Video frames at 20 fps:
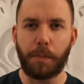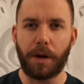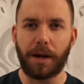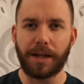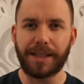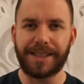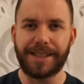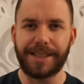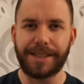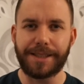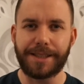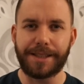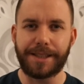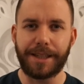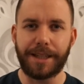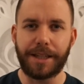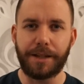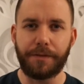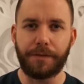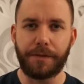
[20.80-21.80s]
Blighty
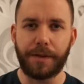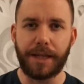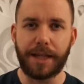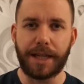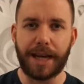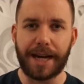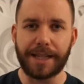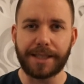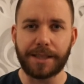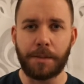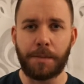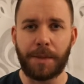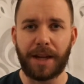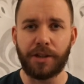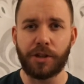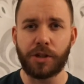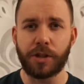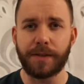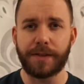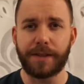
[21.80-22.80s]
TV. As I
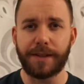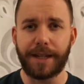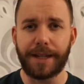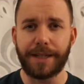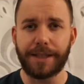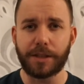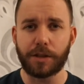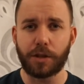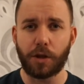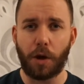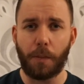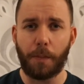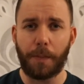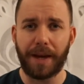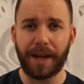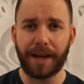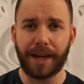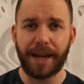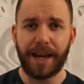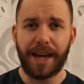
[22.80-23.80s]
mentioned, today's
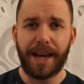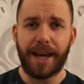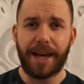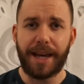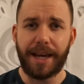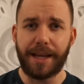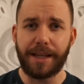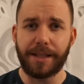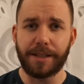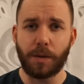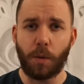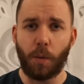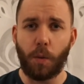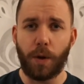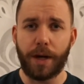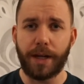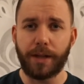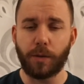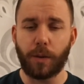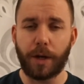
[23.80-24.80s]
topic is,
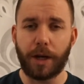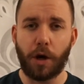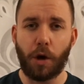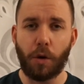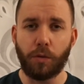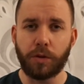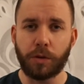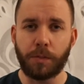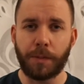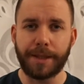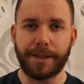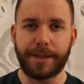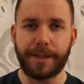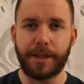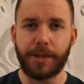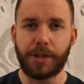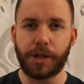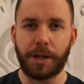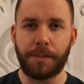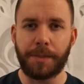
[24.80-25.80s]
where do I host my
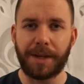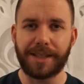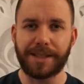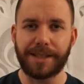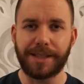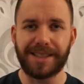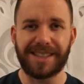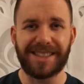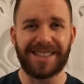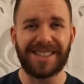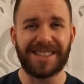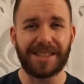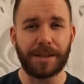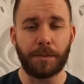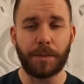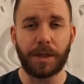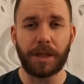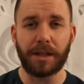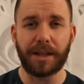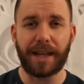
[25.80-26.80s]
DJ mixes? This is
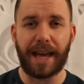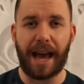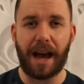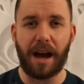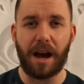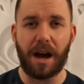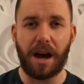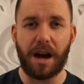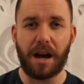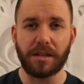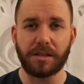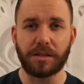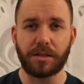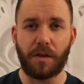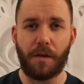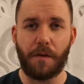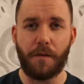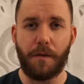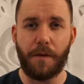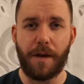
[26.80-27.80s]
something I get
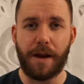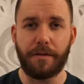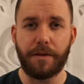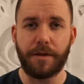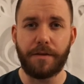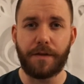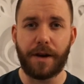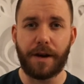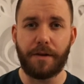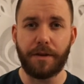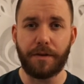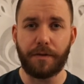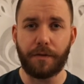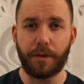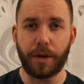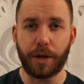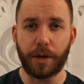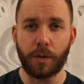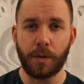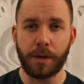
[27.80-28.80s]
asked very
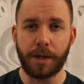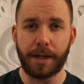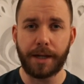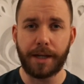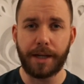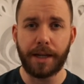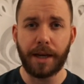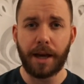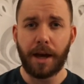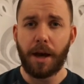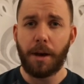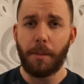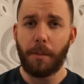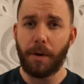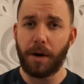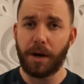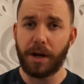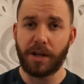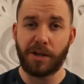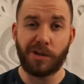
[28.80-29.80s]
frequently
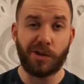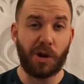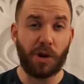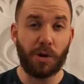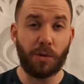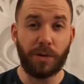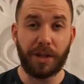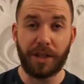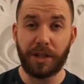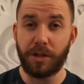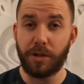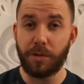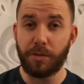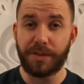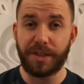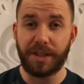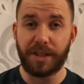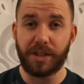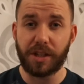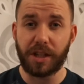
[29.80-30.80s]
by not only new
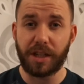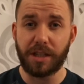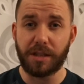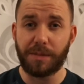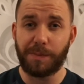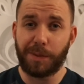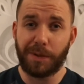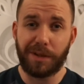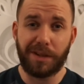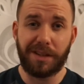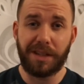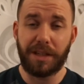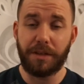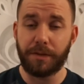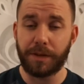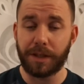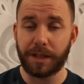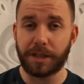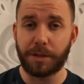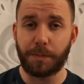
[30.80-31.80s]
DJs but
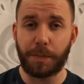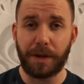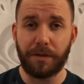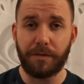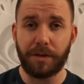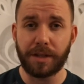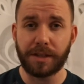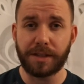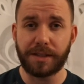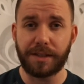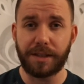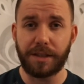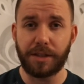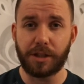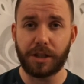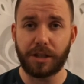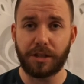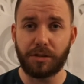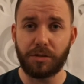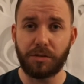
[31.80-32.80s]
even experienced
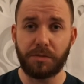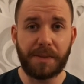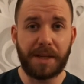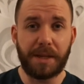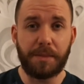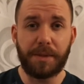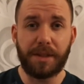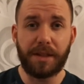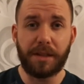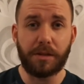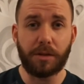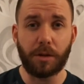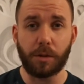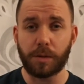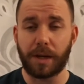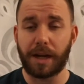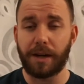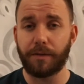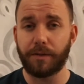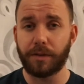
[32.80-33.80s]
DJs who maybe
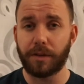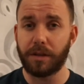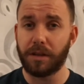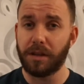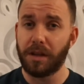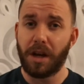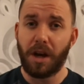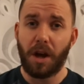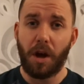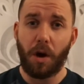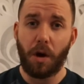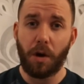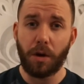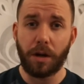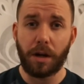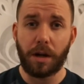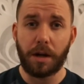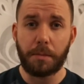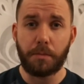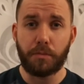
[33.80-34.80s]
don't have an
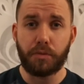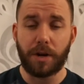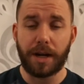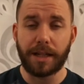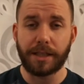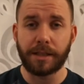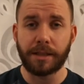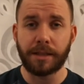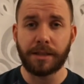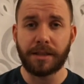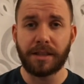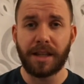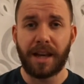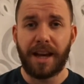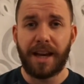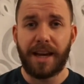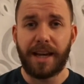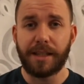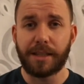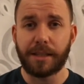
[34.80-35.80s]
online presence.
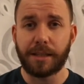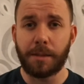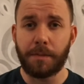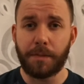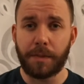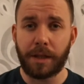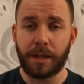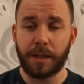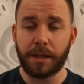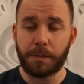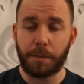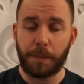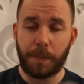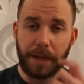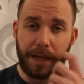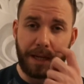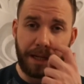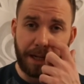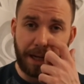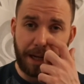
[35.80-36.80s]
It's something that's
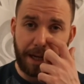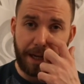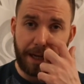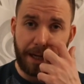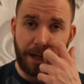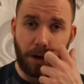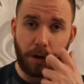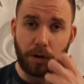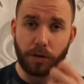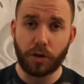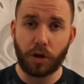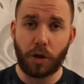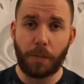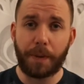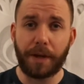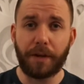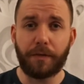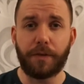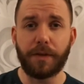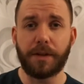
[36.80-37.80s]
been a hot
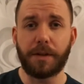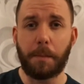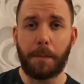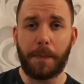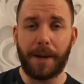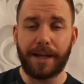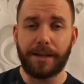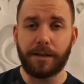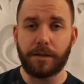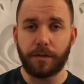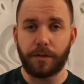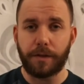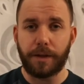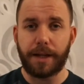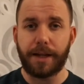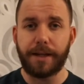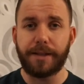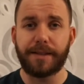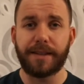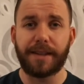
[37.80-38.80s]
topic for debate of
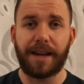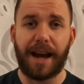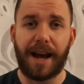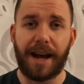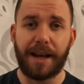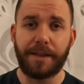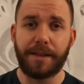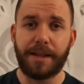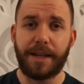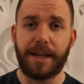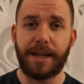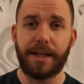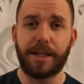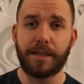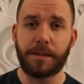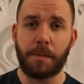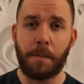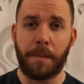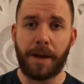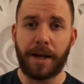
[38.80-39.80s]
late, and there
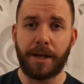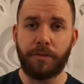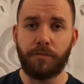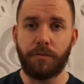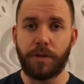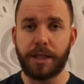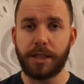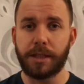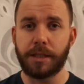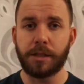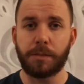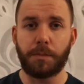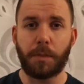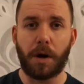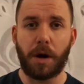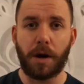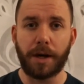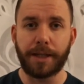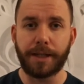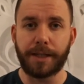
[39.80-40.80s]
is many reasons
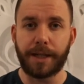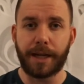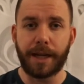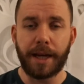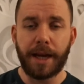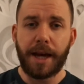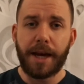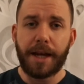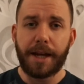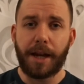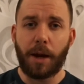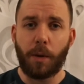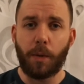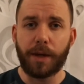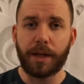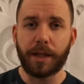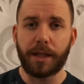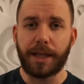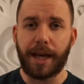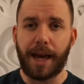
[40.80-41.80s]
behind it. Now
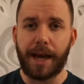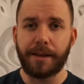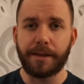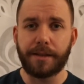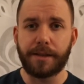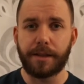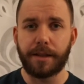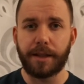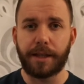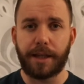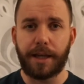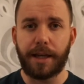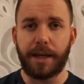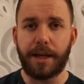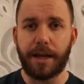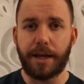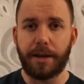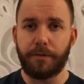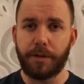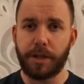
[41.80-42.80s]
we're going to get into the
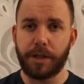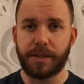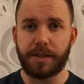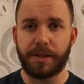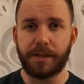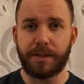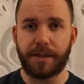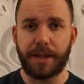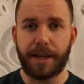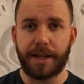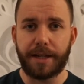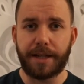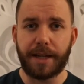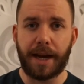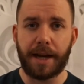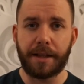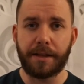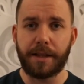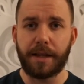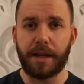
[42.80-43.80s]
key areas today,
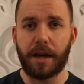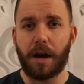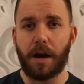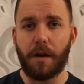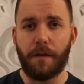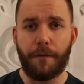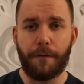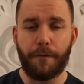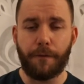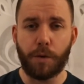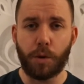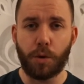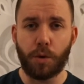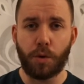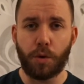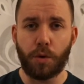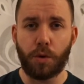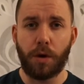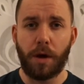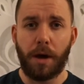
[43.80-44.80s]
and there are
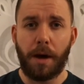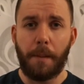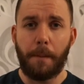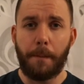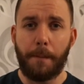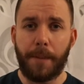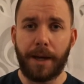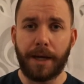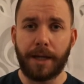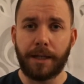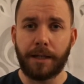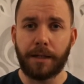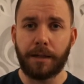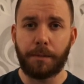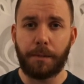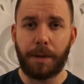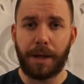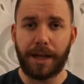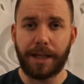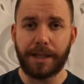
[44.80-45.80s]
4 main
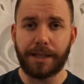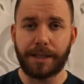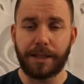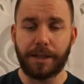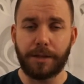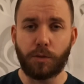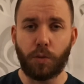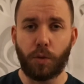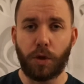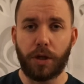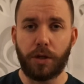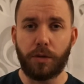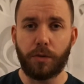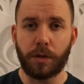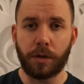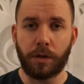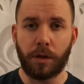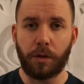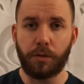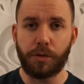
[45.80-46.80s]
places where you
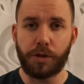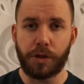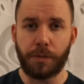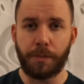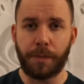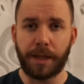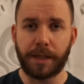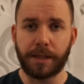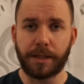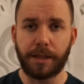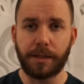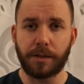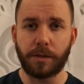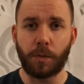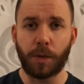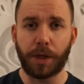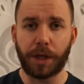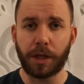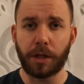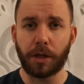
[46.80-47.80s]
can host your mixes,
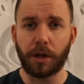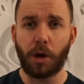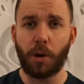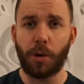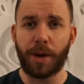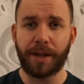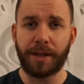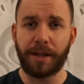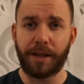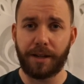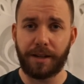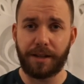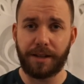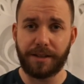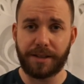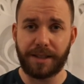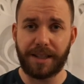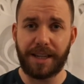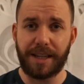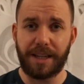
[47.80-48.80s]
and we're going to go
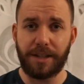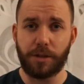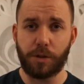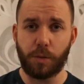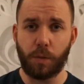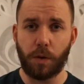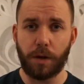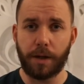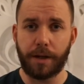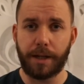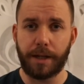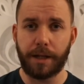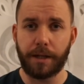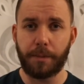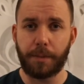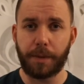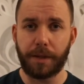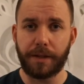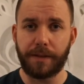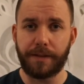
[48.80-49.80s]
into each one in
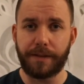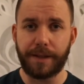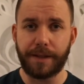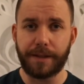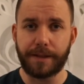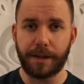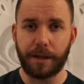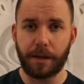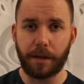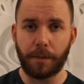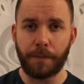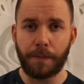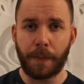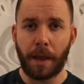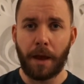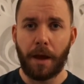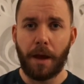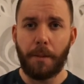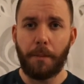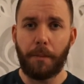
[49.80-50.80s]
a bit of detail.
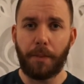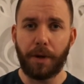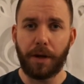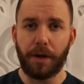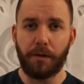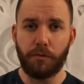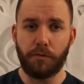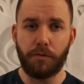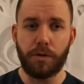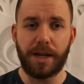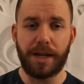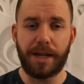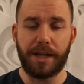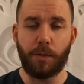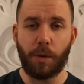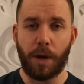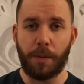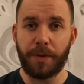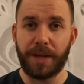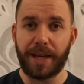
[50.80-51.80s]
But
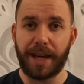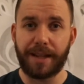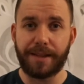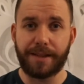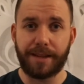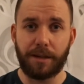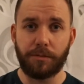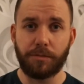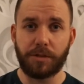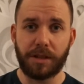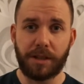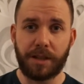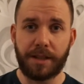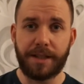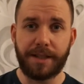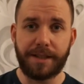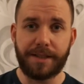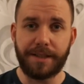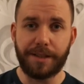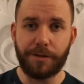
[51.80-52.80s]
really, when we get down to the
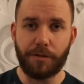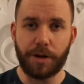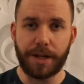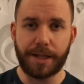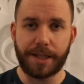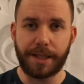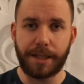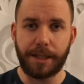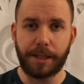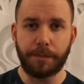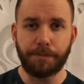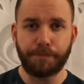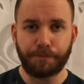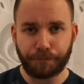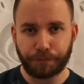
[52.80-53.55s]
nitty gritty,